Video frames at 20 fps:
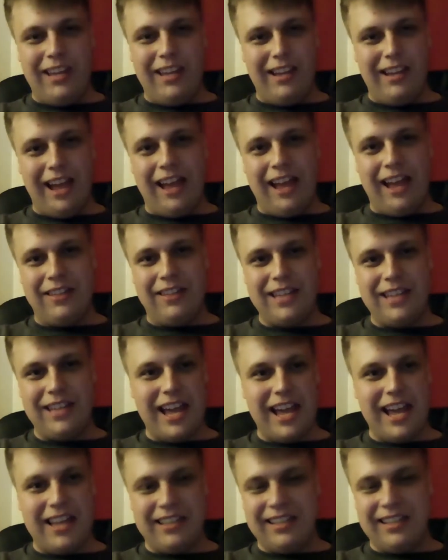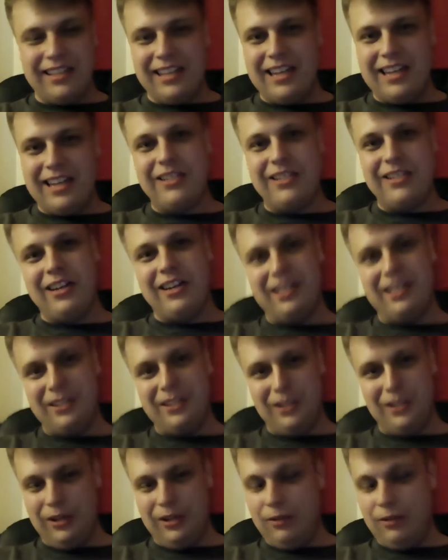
and the DS that they decided to